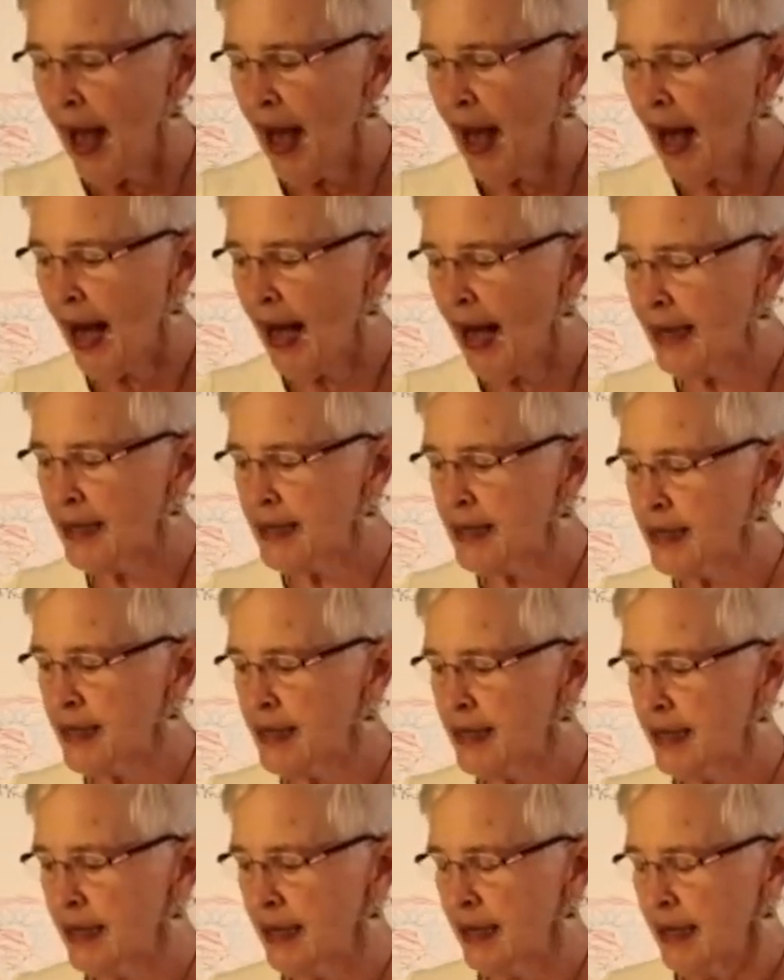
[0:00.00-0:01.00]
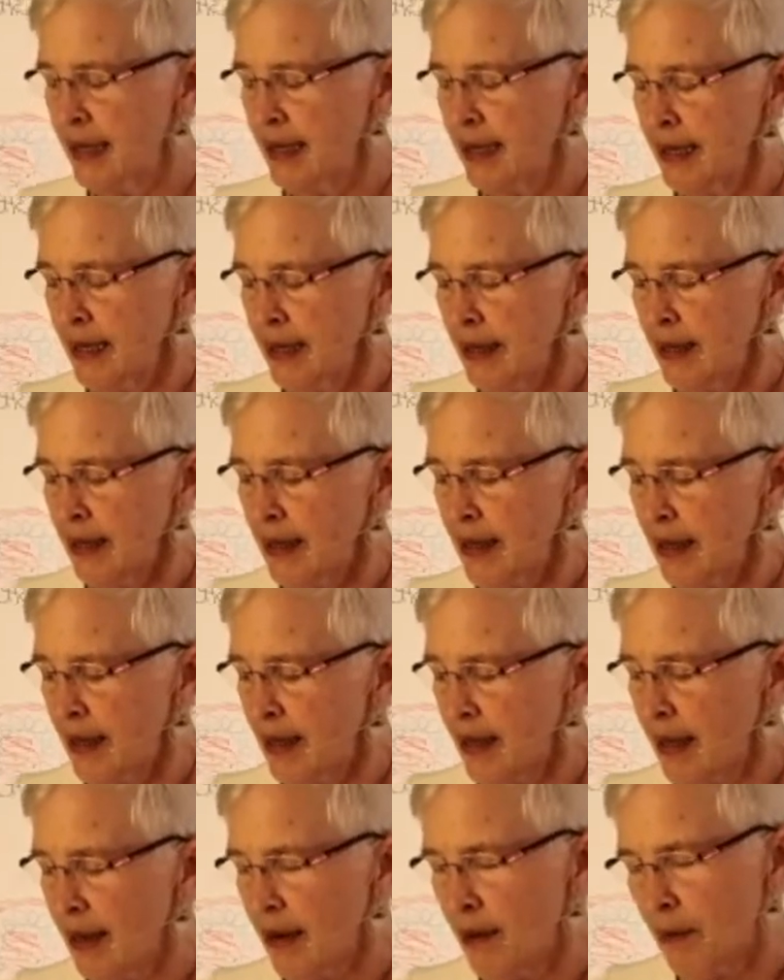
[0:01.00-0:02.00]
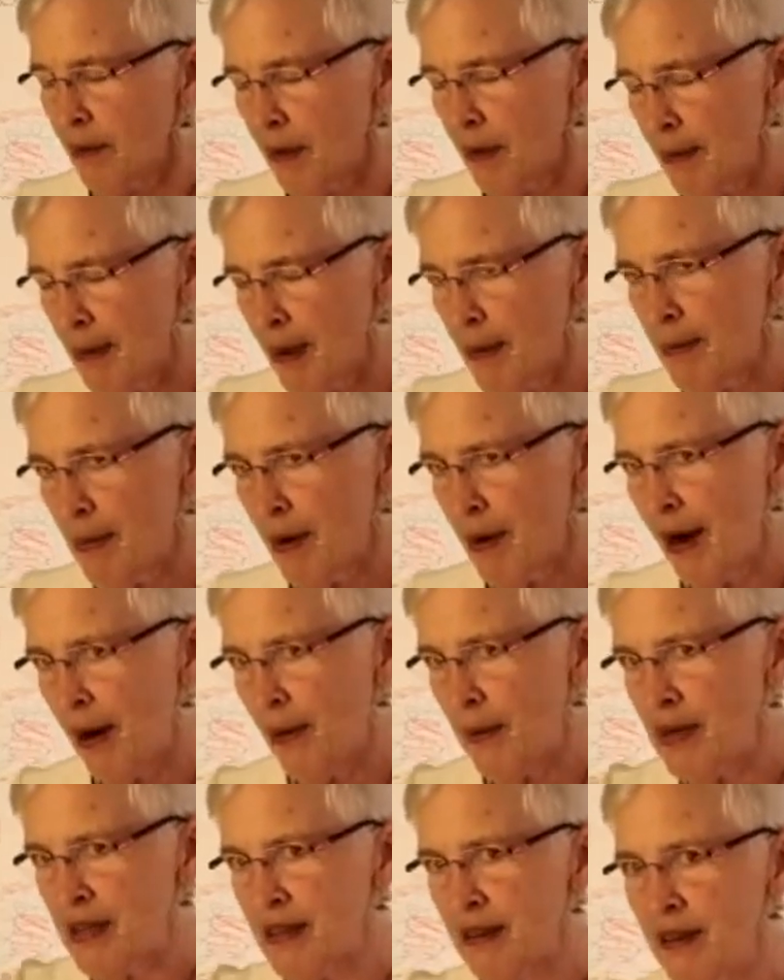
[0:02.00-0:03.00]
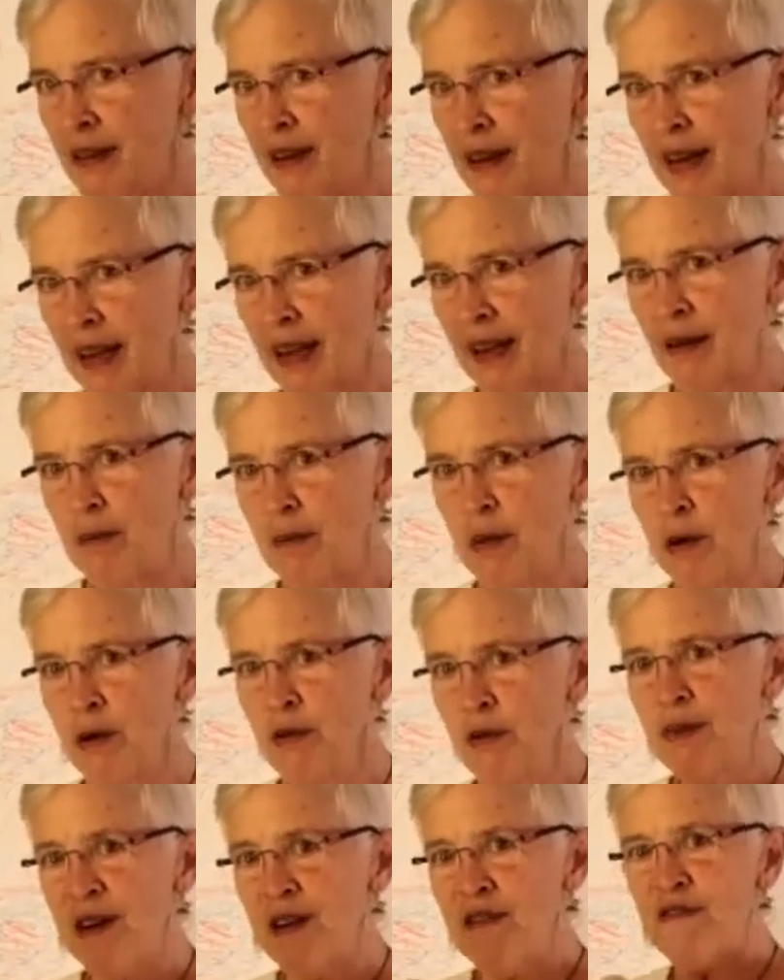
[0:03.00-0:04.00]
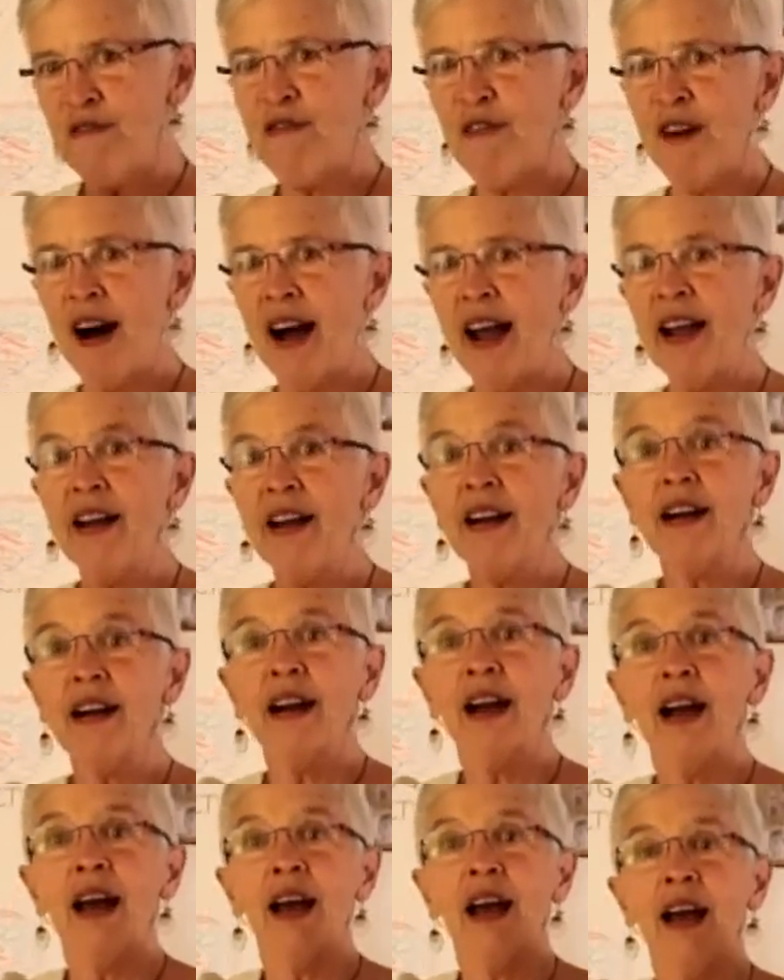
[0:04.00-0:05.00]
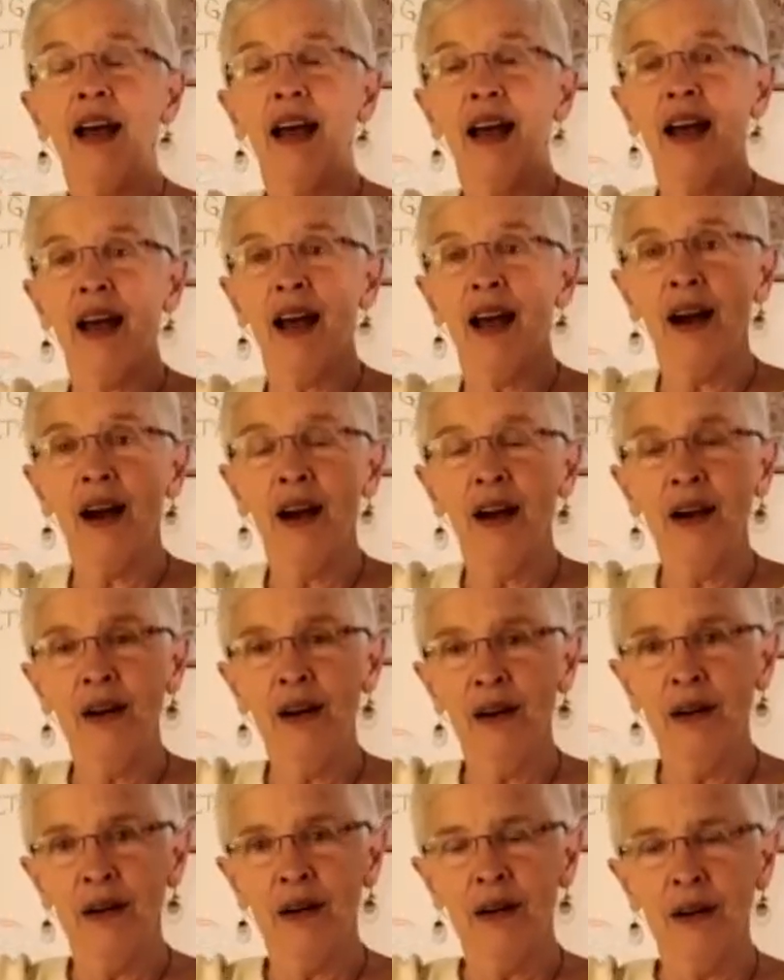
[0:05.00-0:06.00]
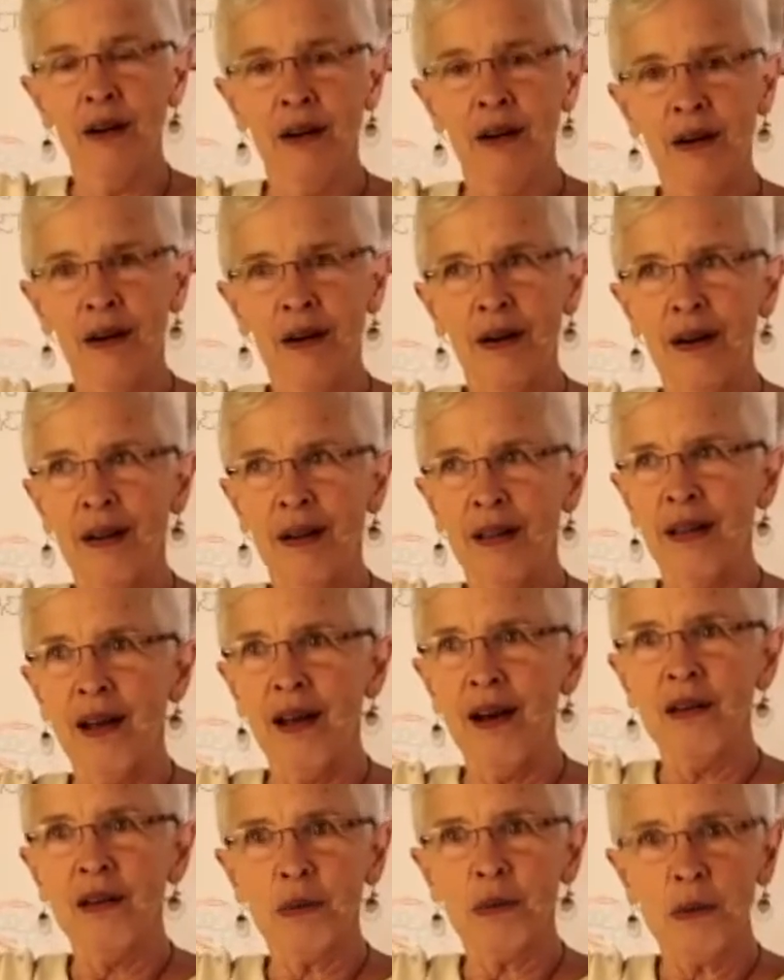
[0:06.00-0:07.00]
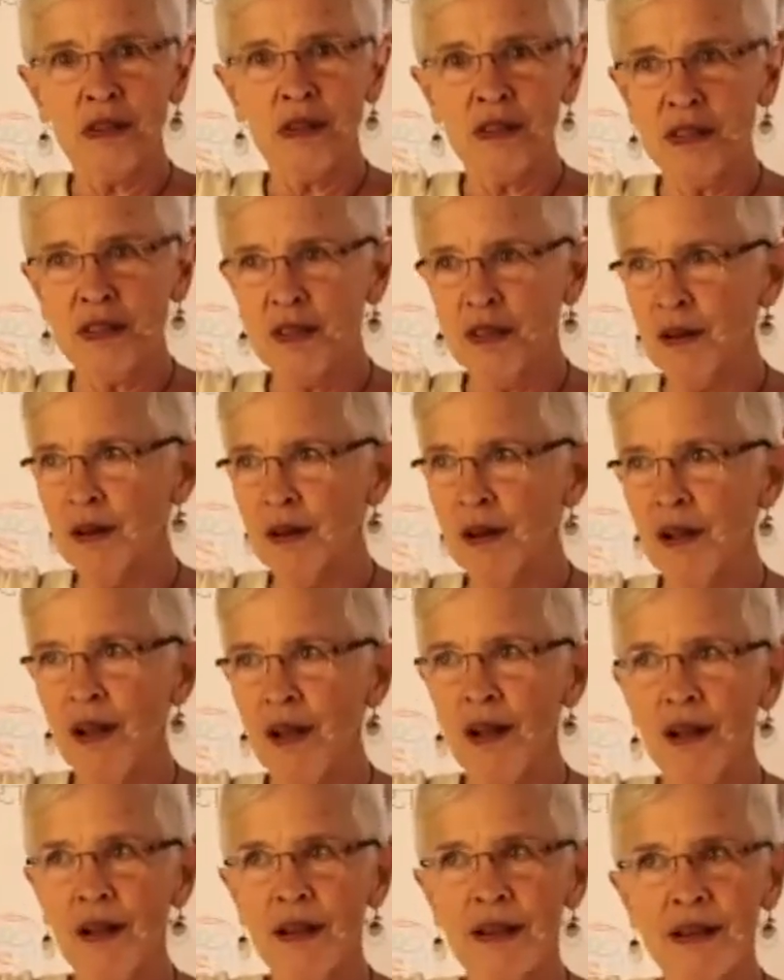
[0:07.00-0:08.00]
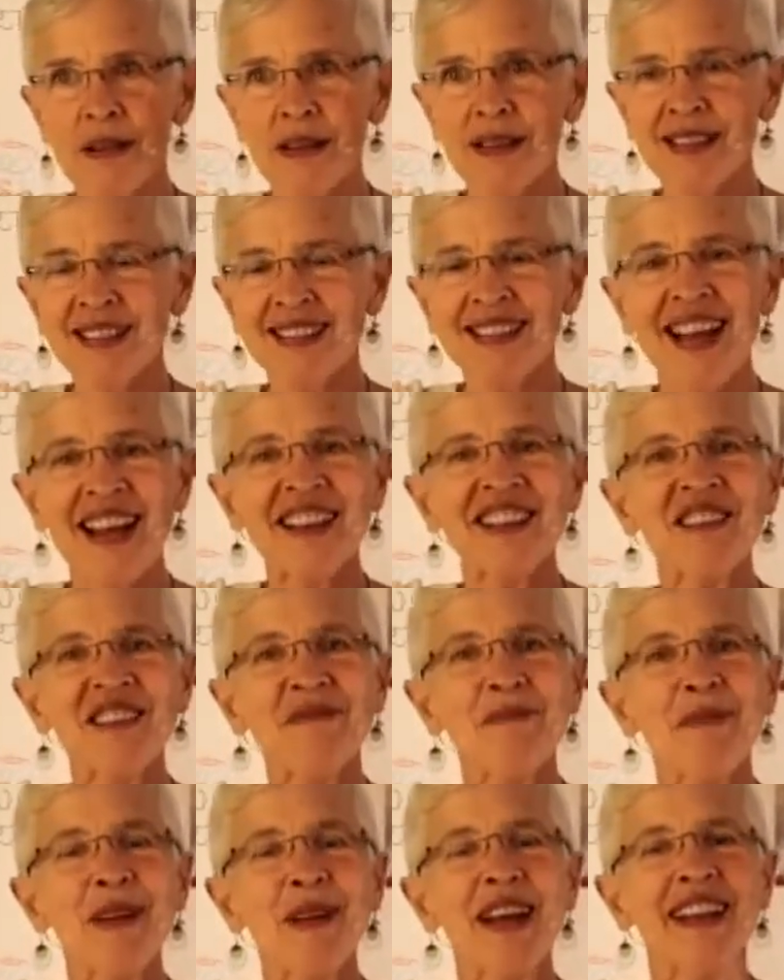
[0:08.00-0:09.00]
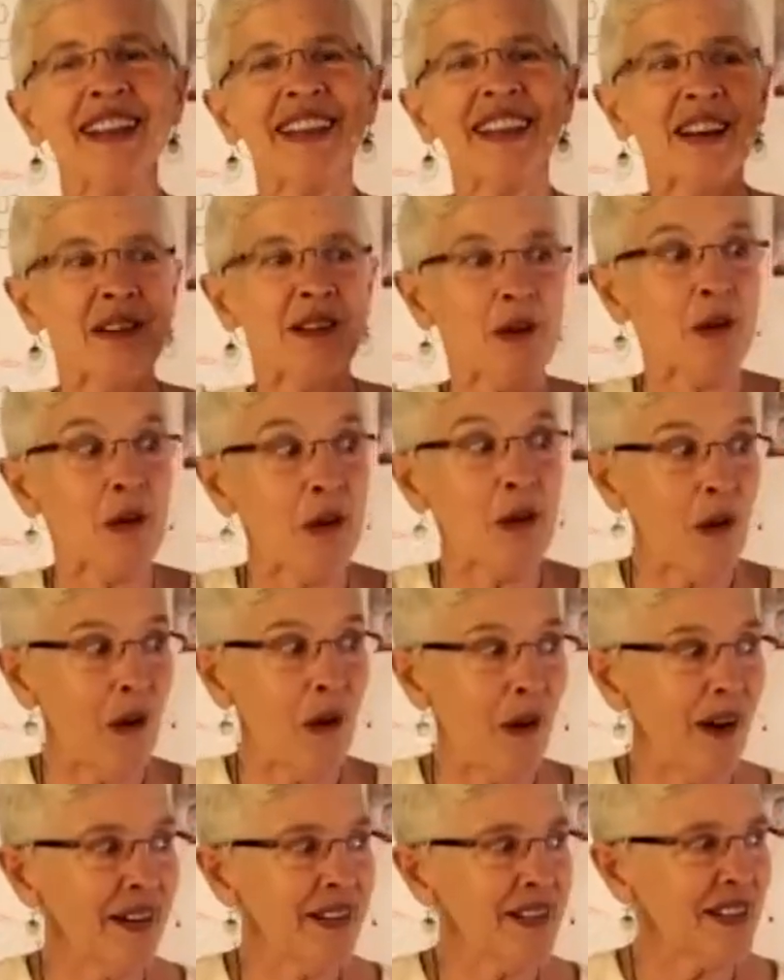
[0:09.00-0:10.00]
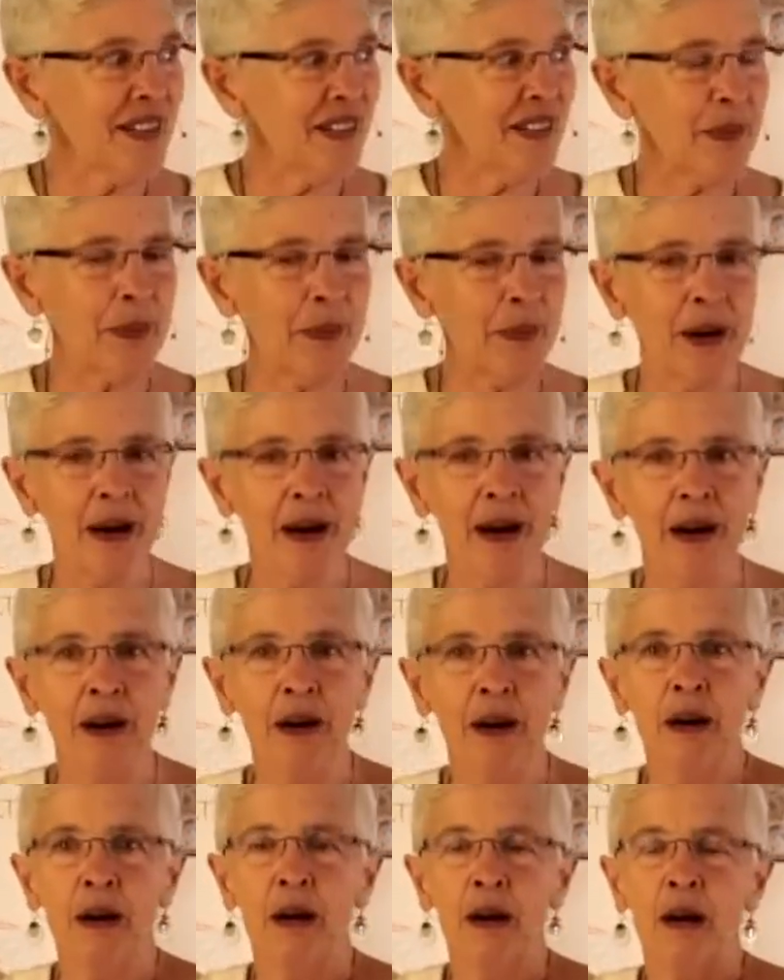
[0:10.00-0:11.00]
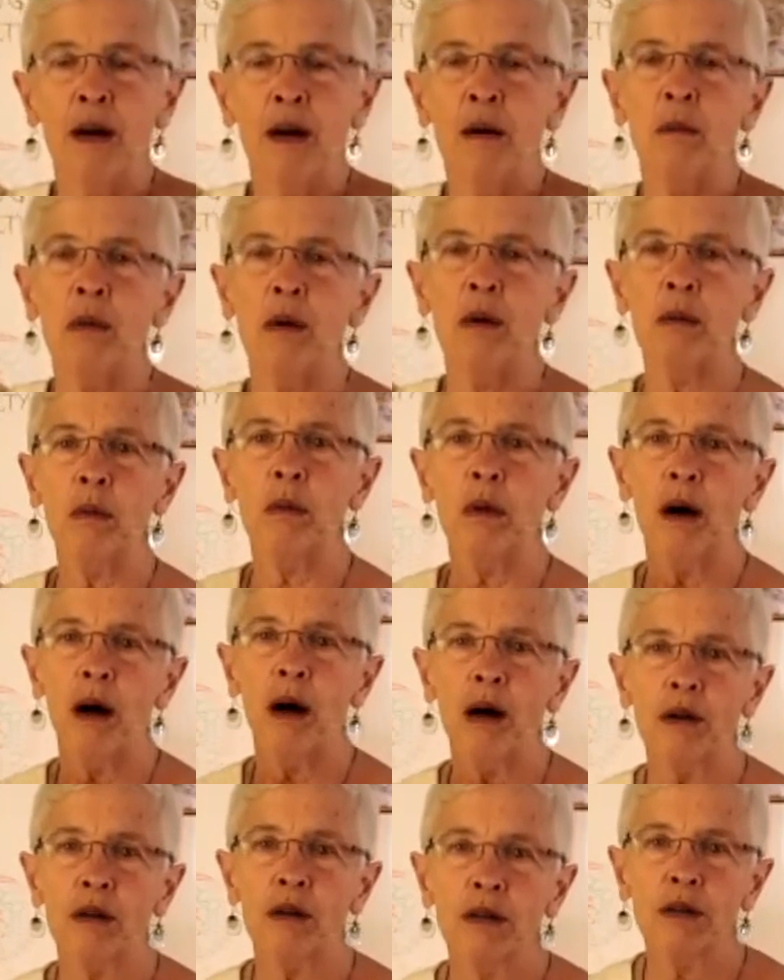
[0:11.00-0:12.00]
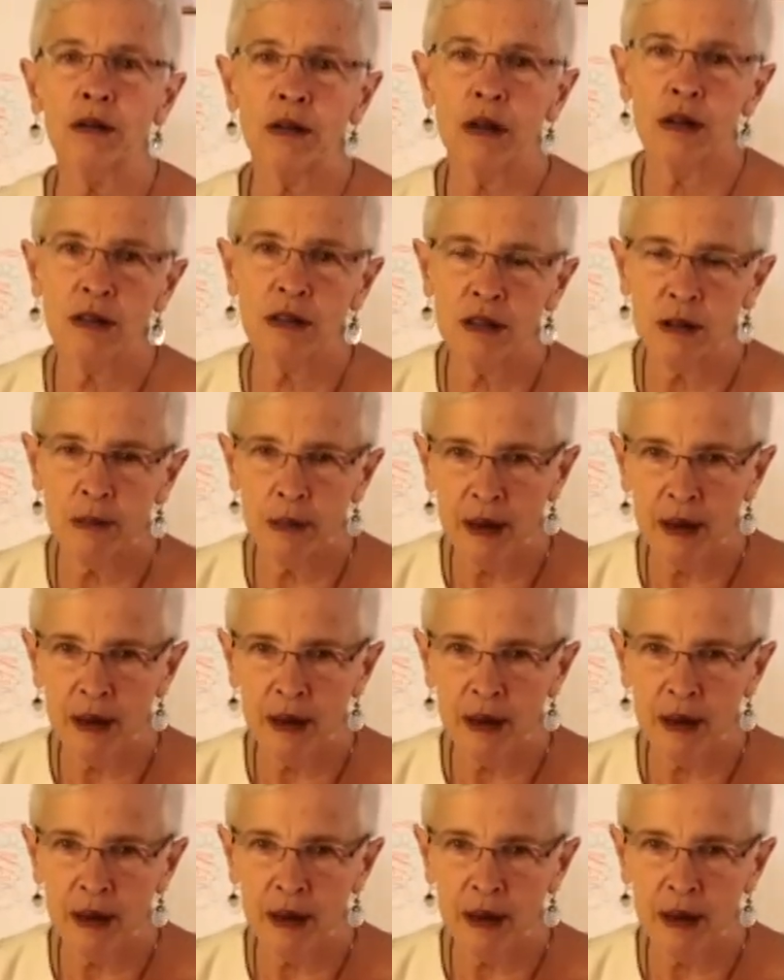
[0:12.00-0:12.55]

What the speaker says: And remember how we did in movement, fire, air, those were still states of being that God could wear, but water starts to